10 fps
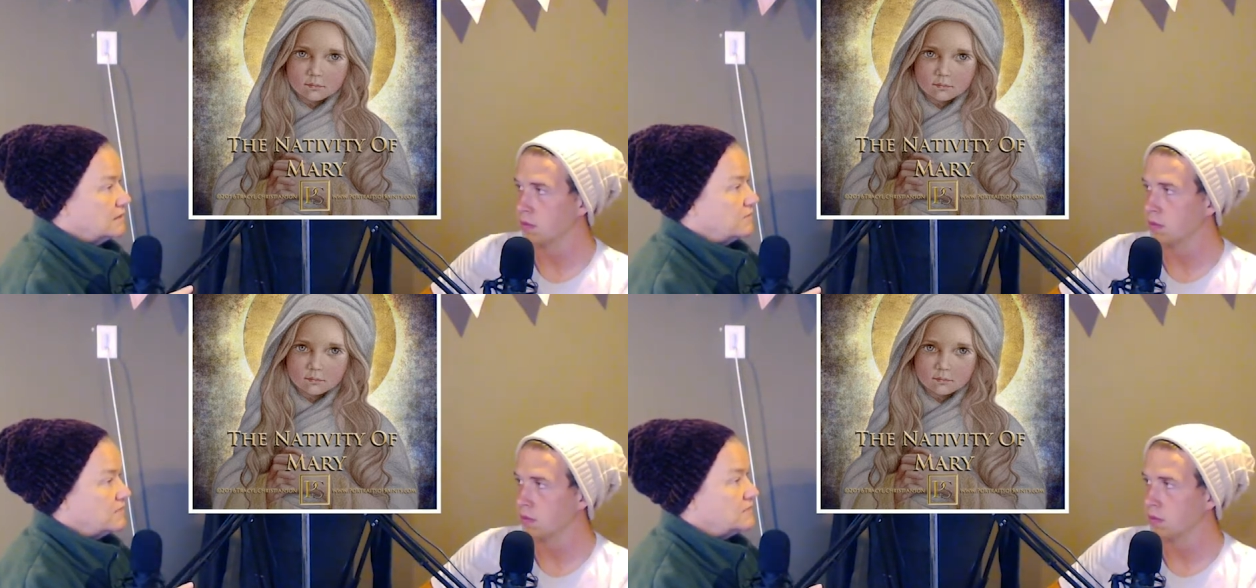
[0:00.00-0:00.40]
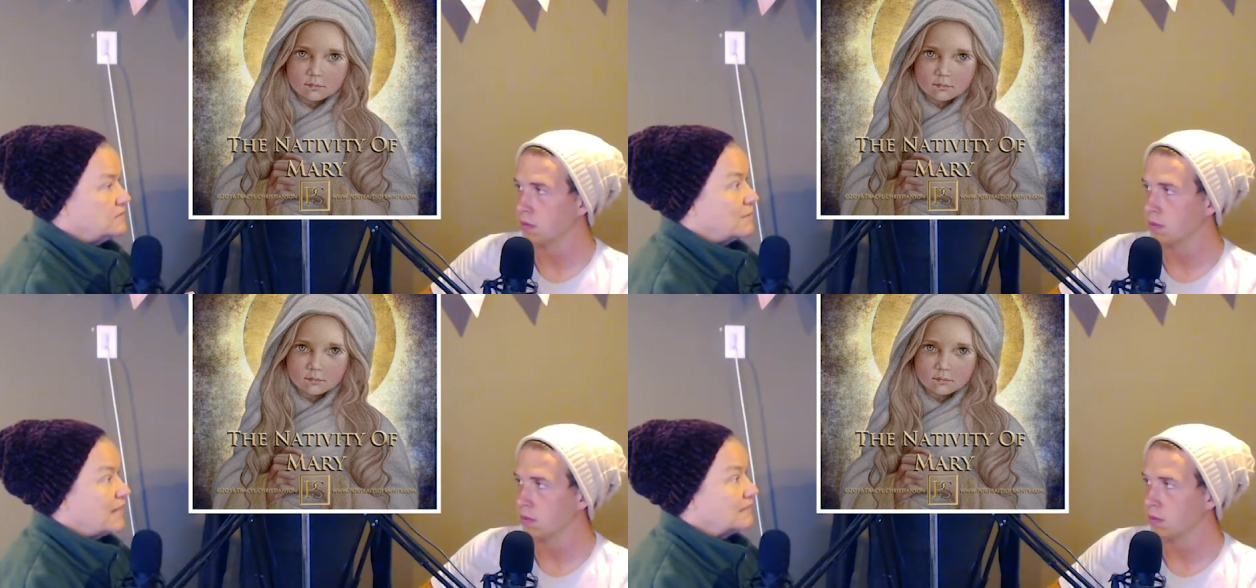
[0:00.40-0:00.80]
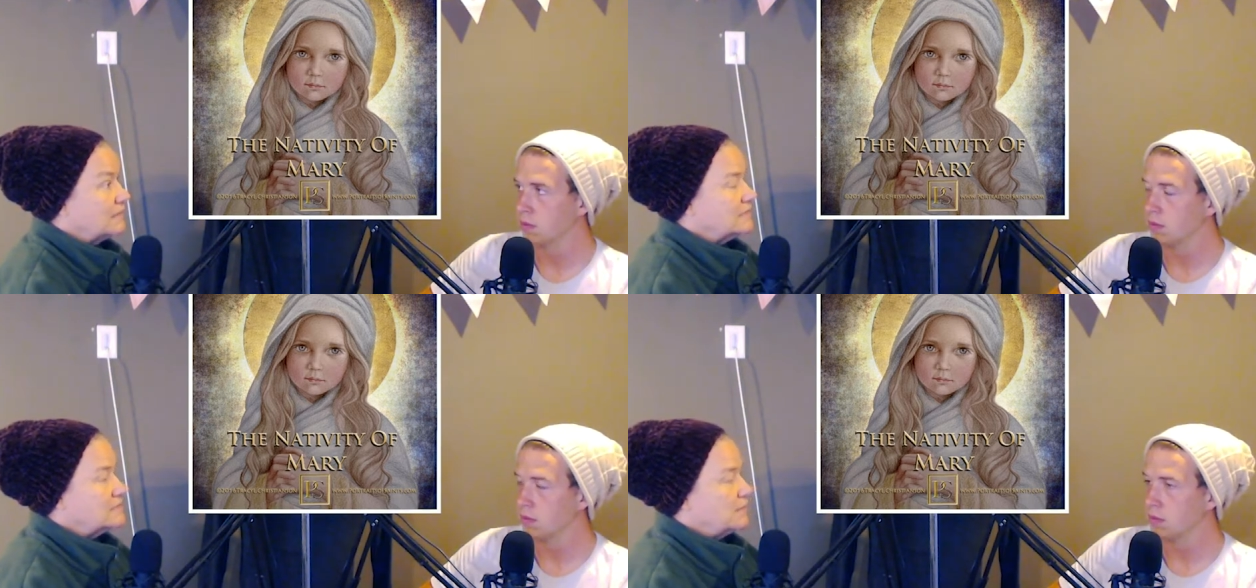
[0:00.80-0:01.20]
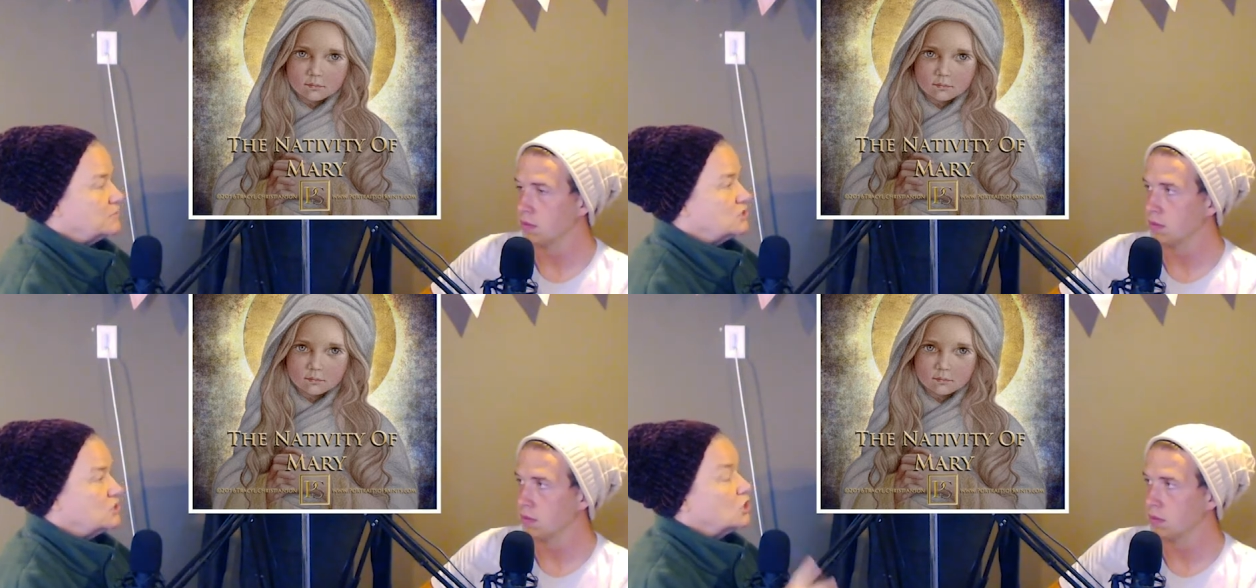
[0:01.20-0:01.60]
Speaker 1: Feast of the Immaculate
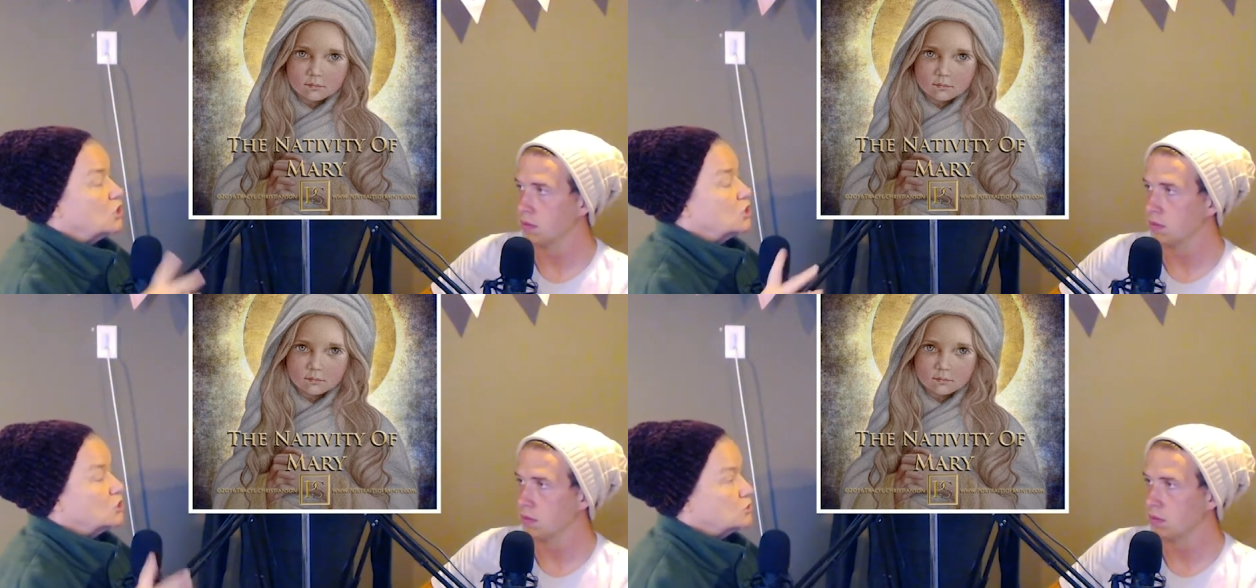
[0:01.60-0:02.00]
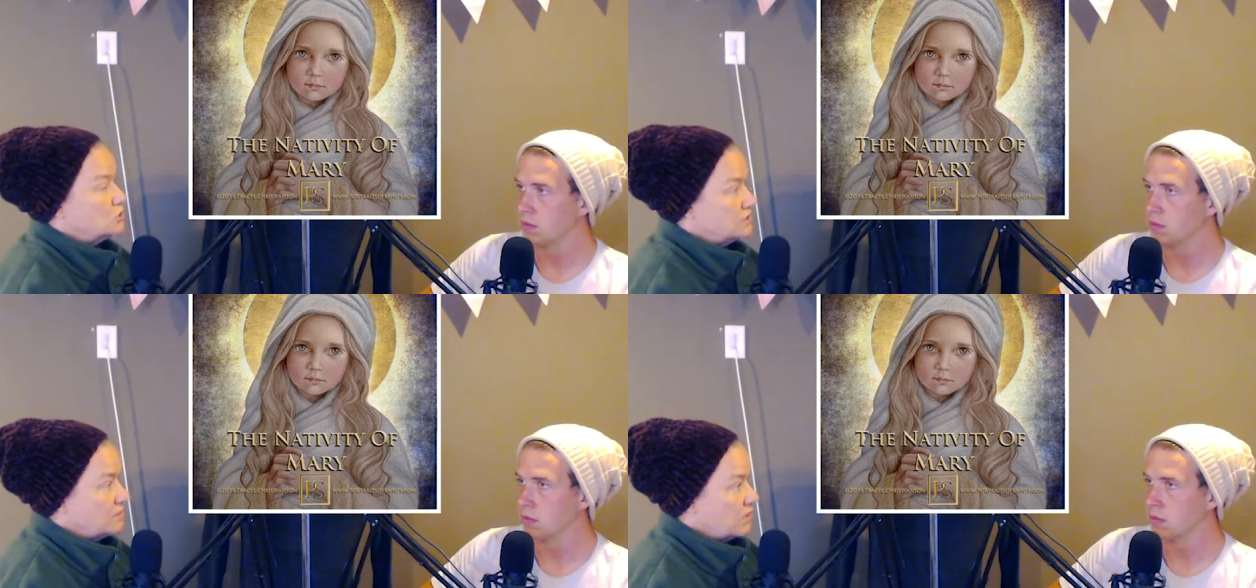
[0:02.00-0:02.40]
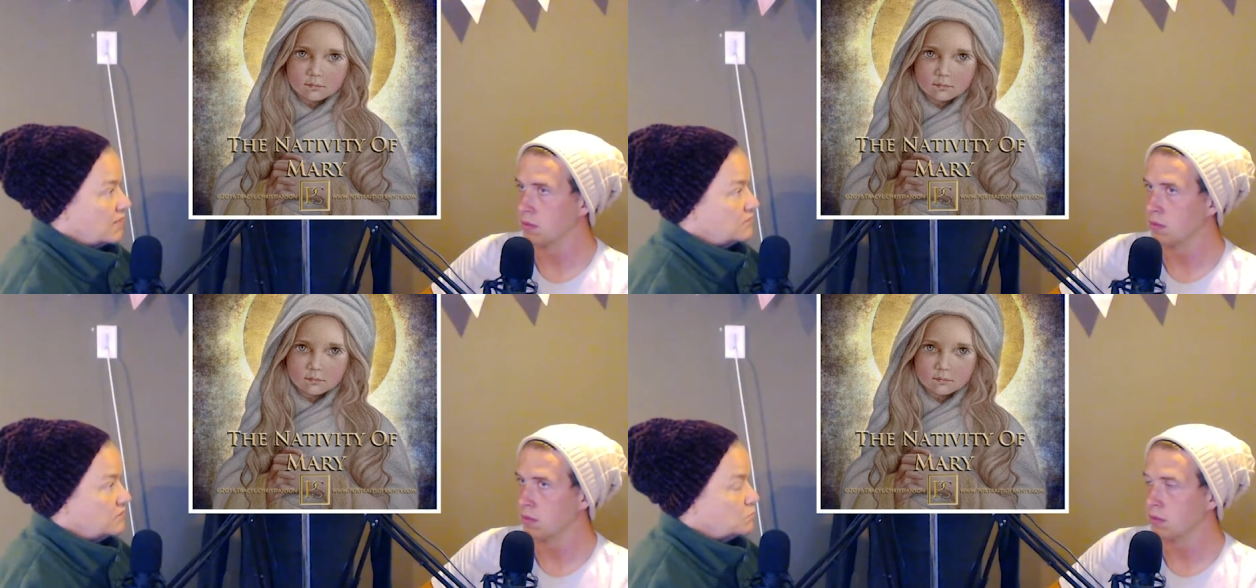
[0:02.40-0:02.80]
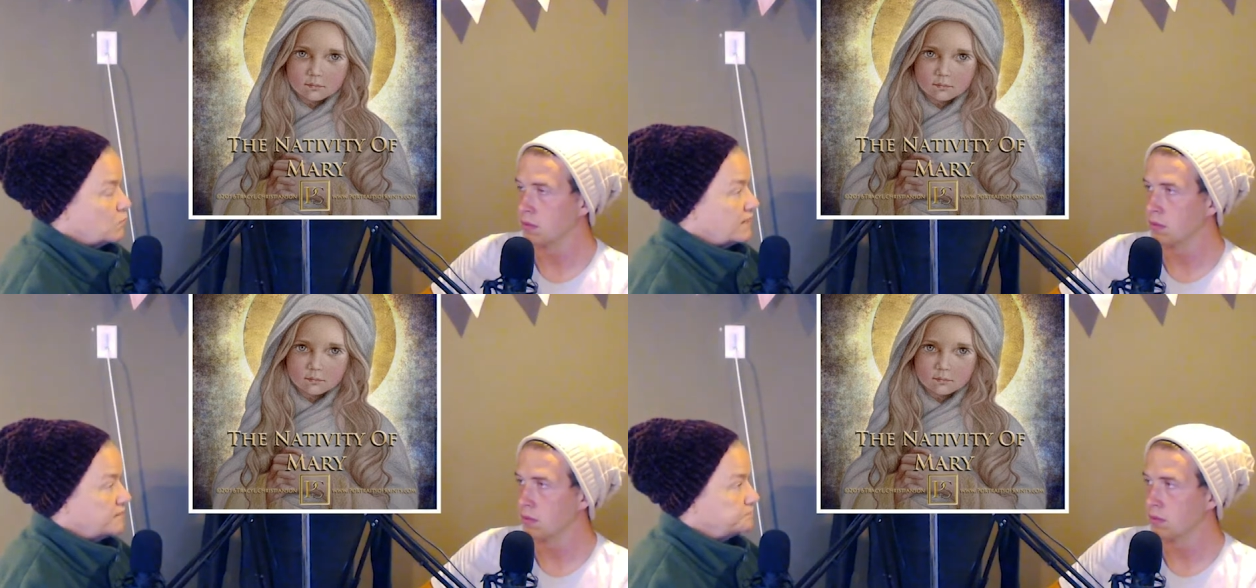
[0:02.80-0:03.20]
Conception. So December eighth is
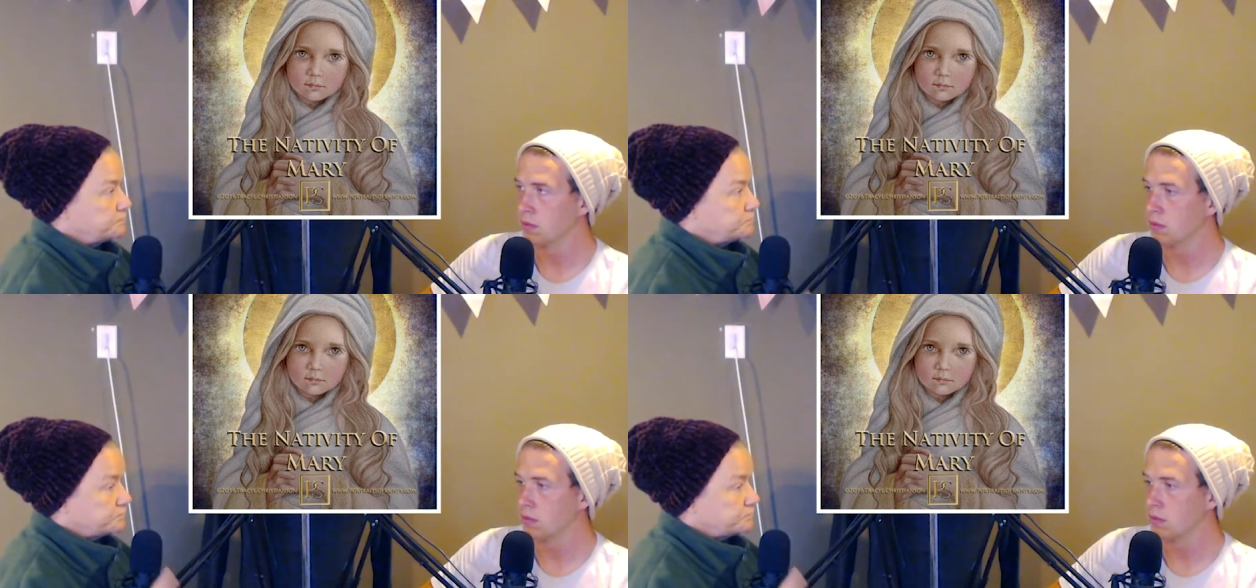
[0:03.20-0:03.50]
when